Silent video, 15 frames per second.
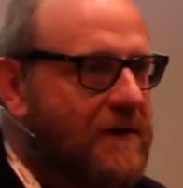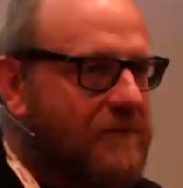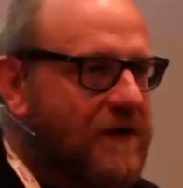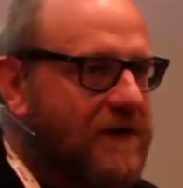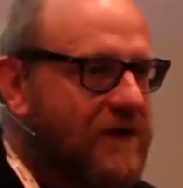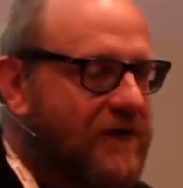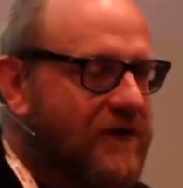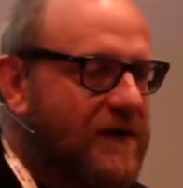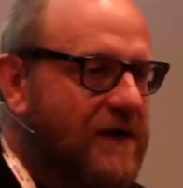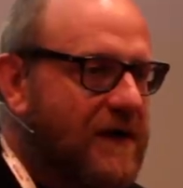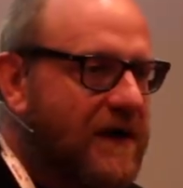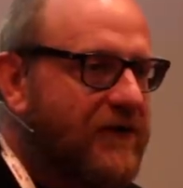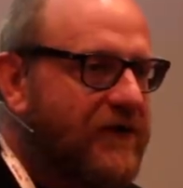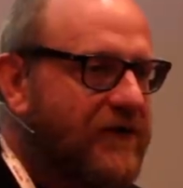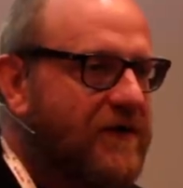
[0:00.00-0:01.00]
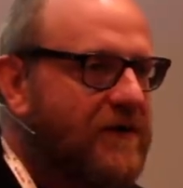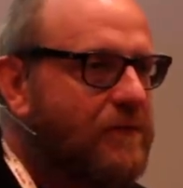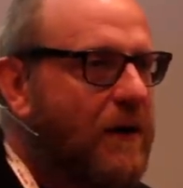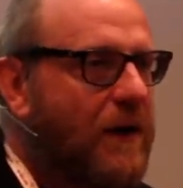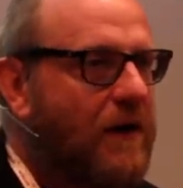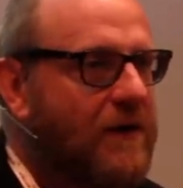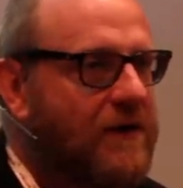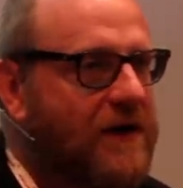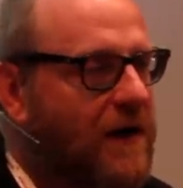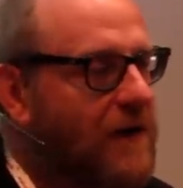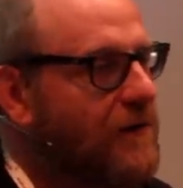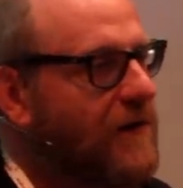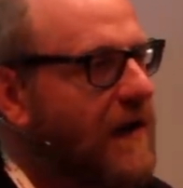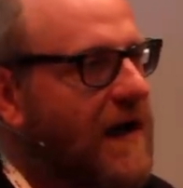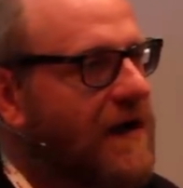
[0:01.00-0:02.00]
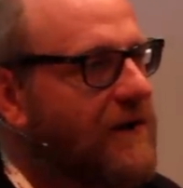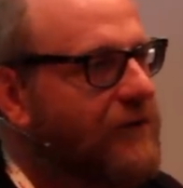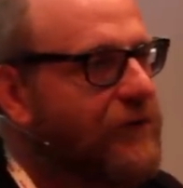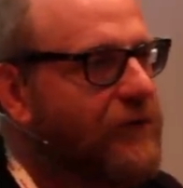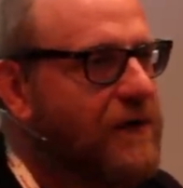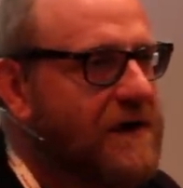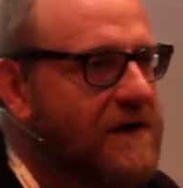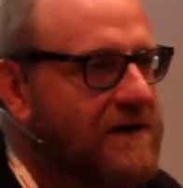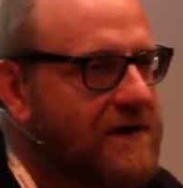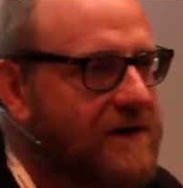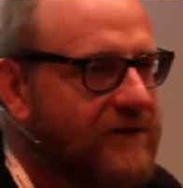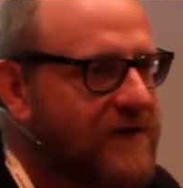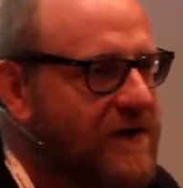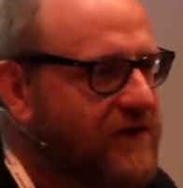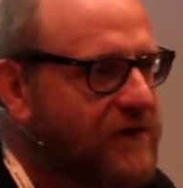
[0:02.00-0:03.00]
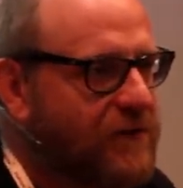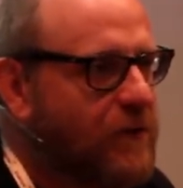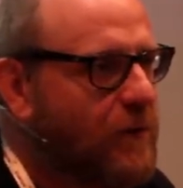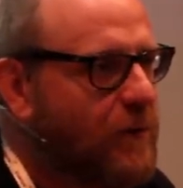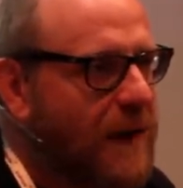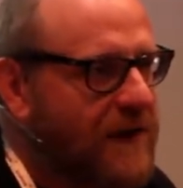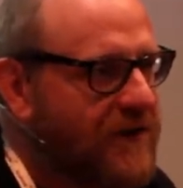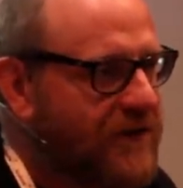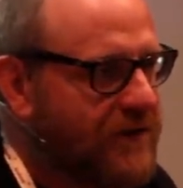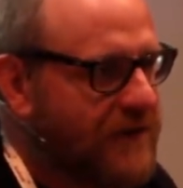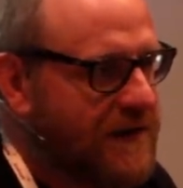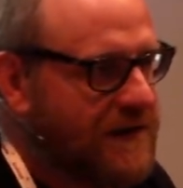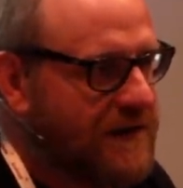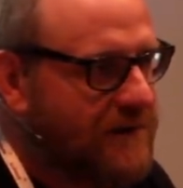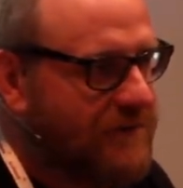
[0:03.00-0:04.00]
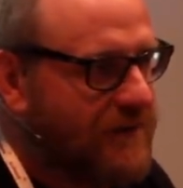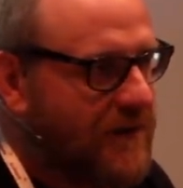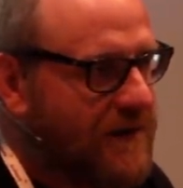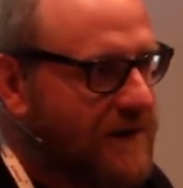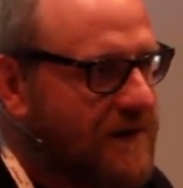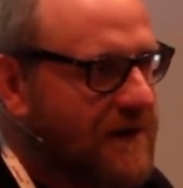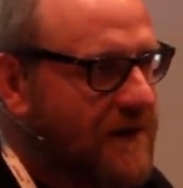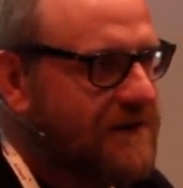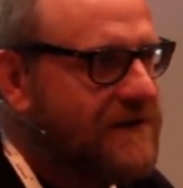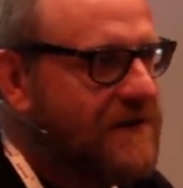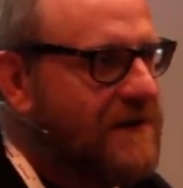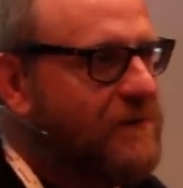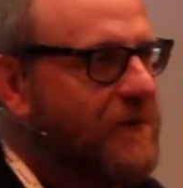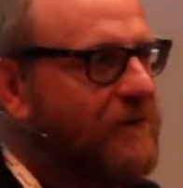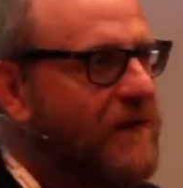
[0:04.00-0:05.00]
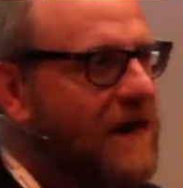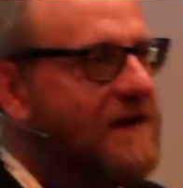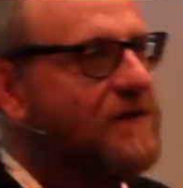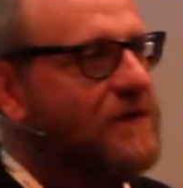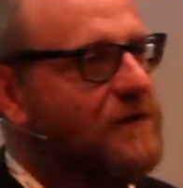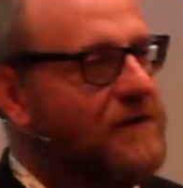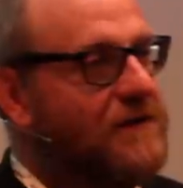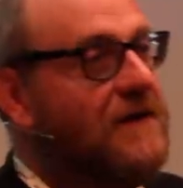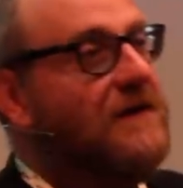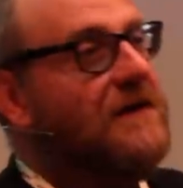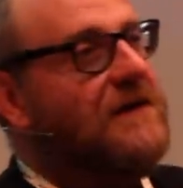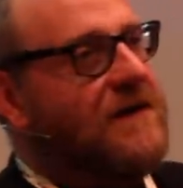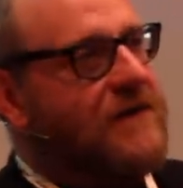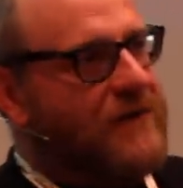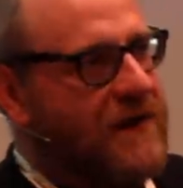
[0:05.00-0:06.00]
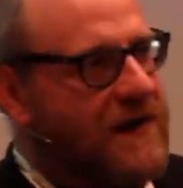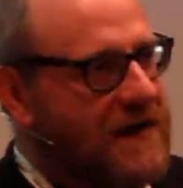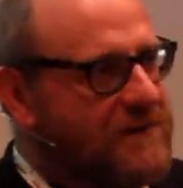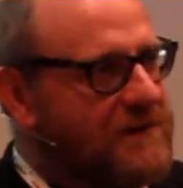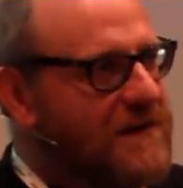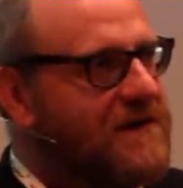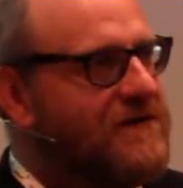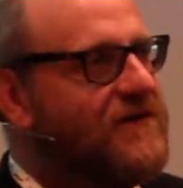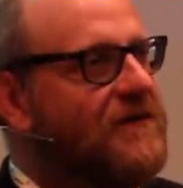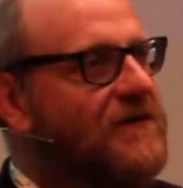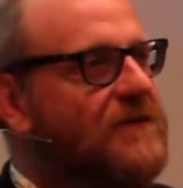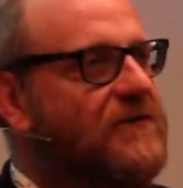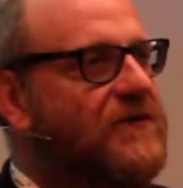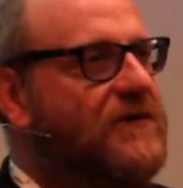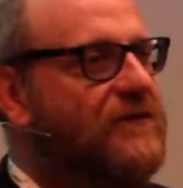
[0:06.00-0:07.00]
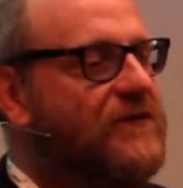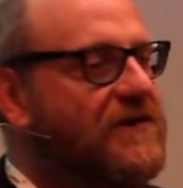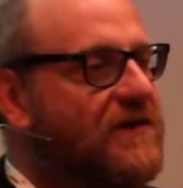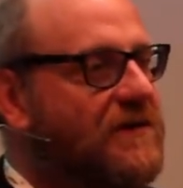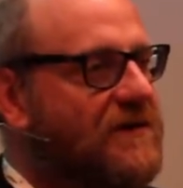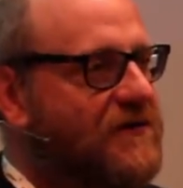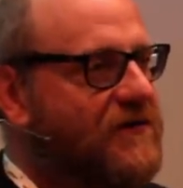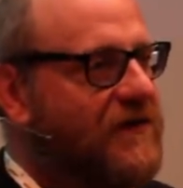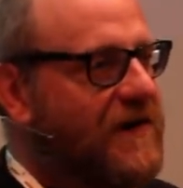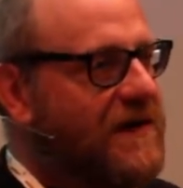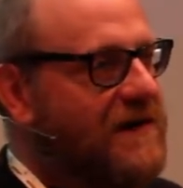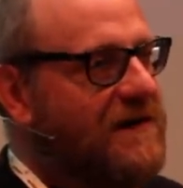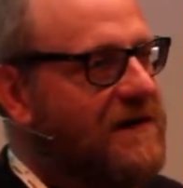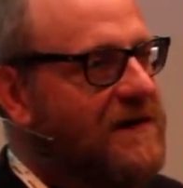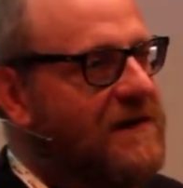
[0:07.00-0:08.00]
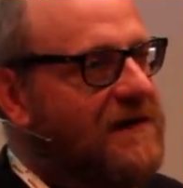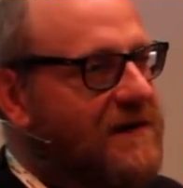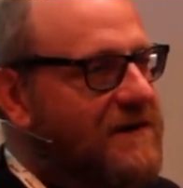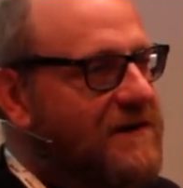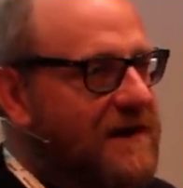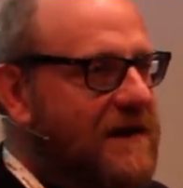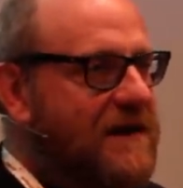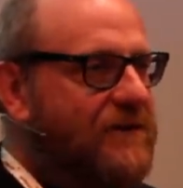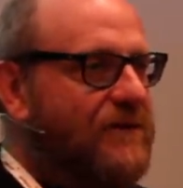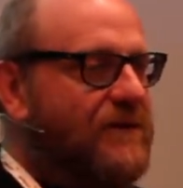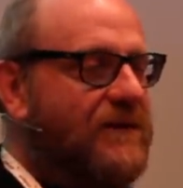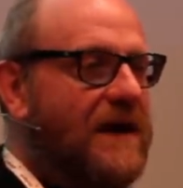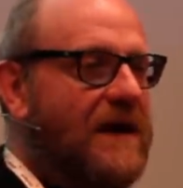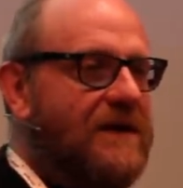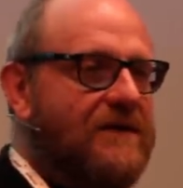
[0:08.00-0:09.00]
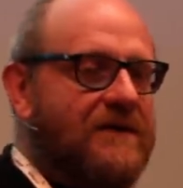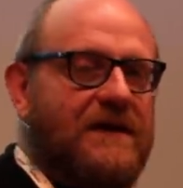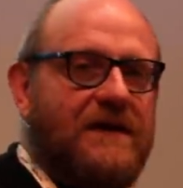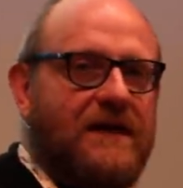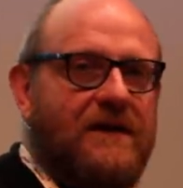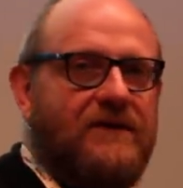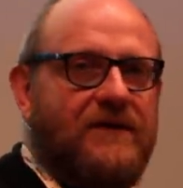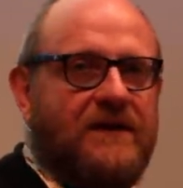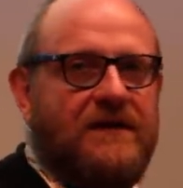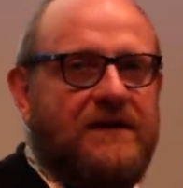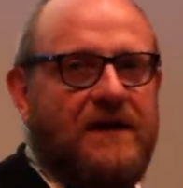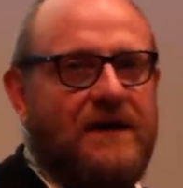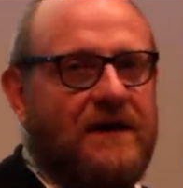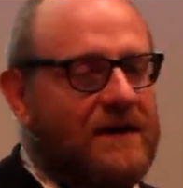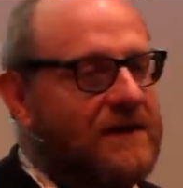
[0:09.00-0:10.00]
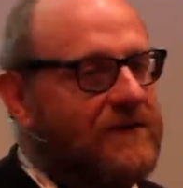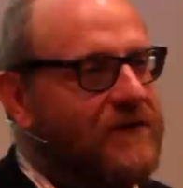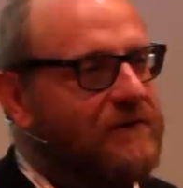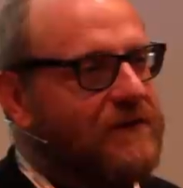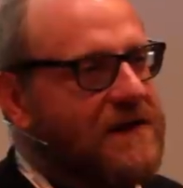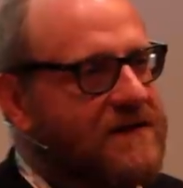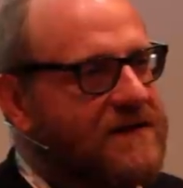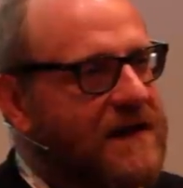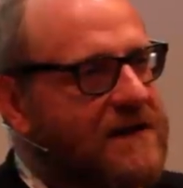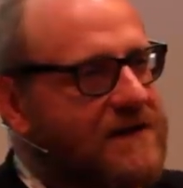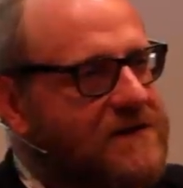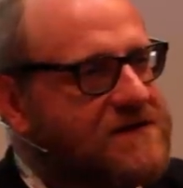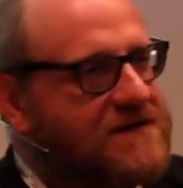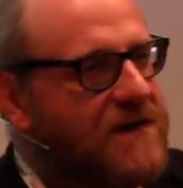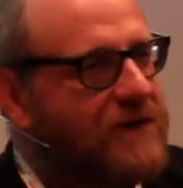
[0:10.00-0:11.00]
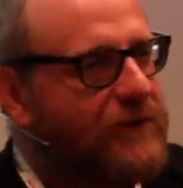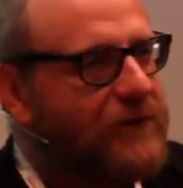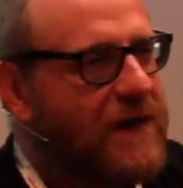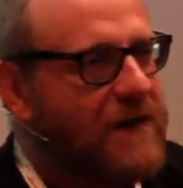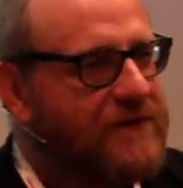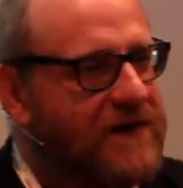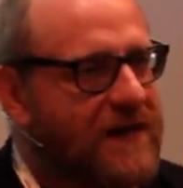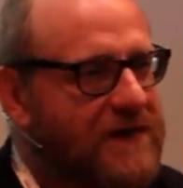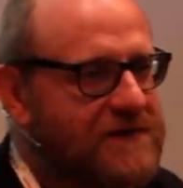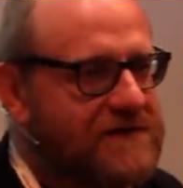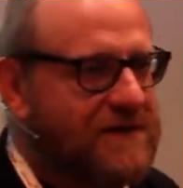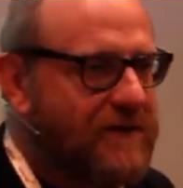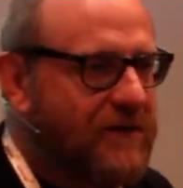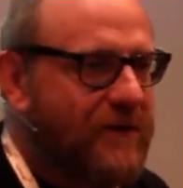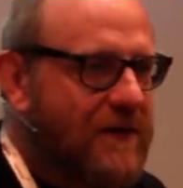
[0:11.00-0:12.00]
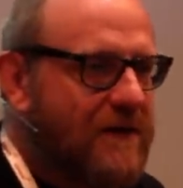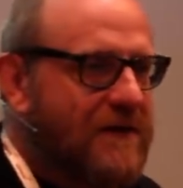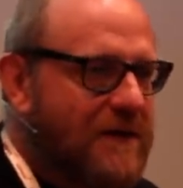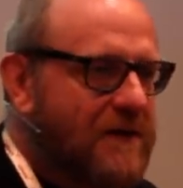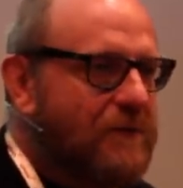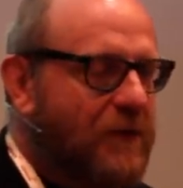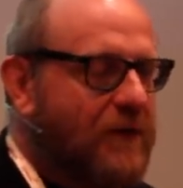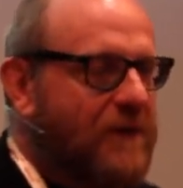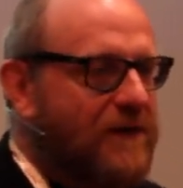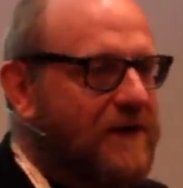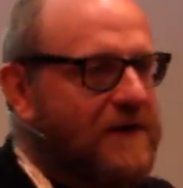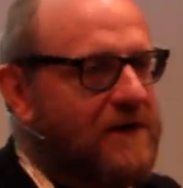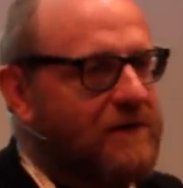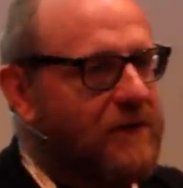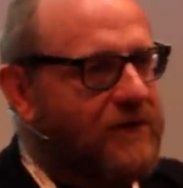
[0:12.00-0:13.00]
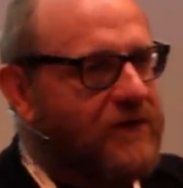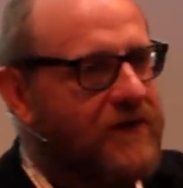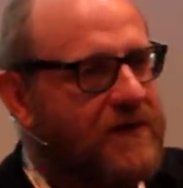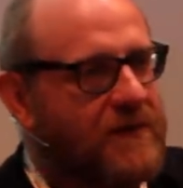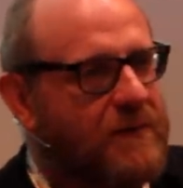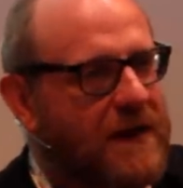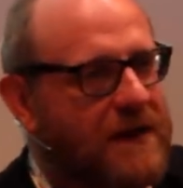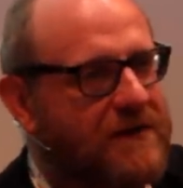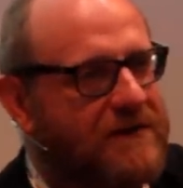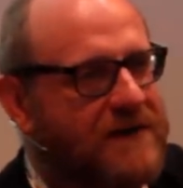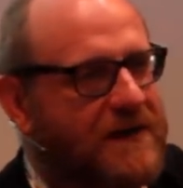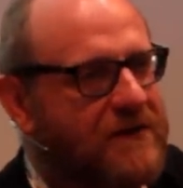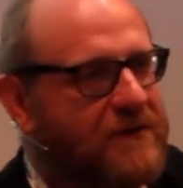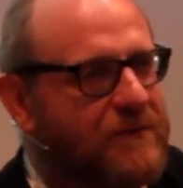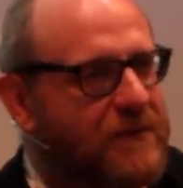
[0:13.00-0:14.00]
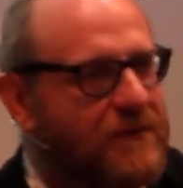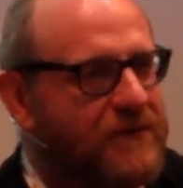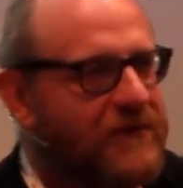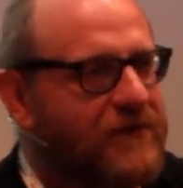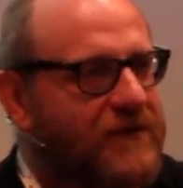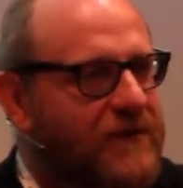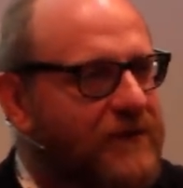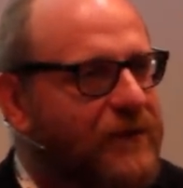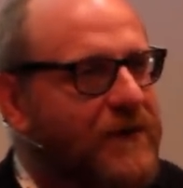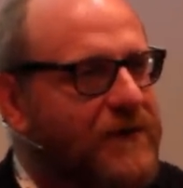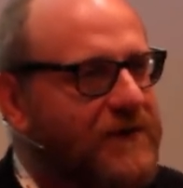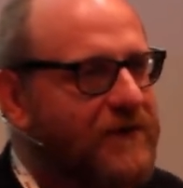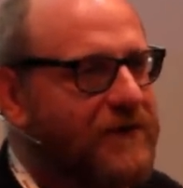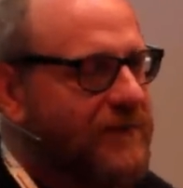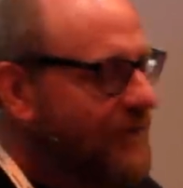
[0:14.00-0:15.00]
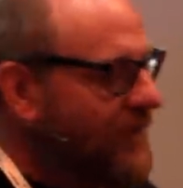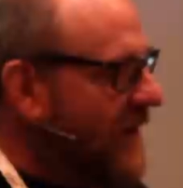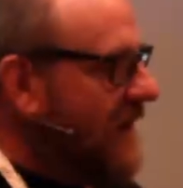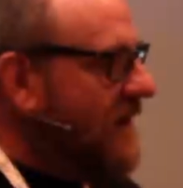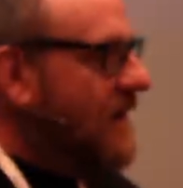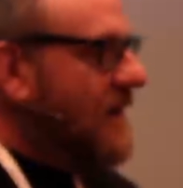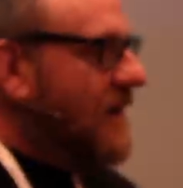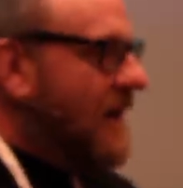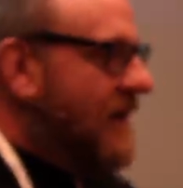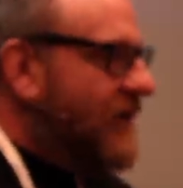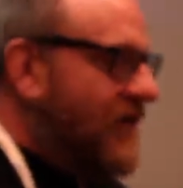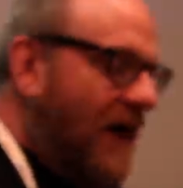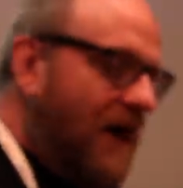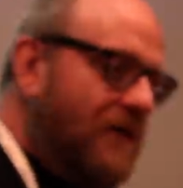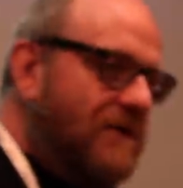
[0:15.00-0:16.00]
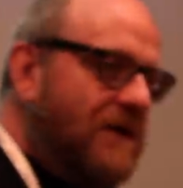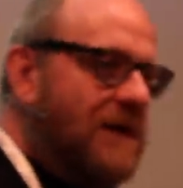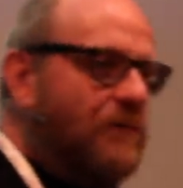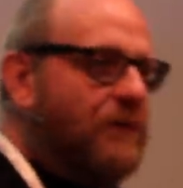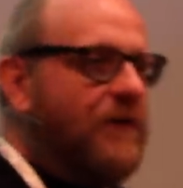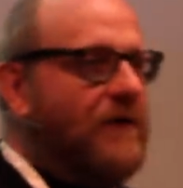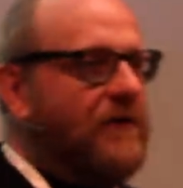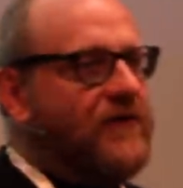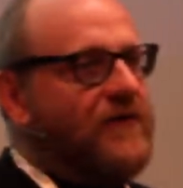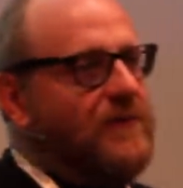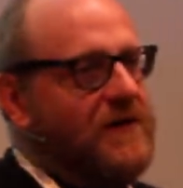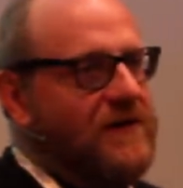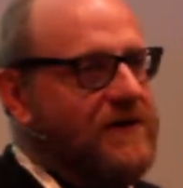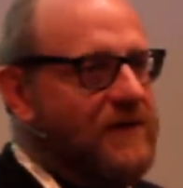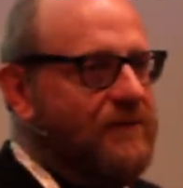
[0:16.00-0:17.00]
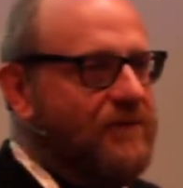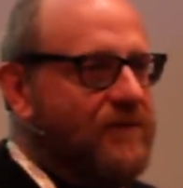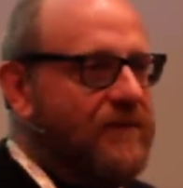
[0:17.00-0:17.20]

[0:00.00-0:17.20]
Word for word: Because unless you barcode every individual battery and keep a record of how many times you've charged it, even that, you know, the, uh, the retailer's shelf rotation of putting the new ones at the back and the old ones to the front is only approximate.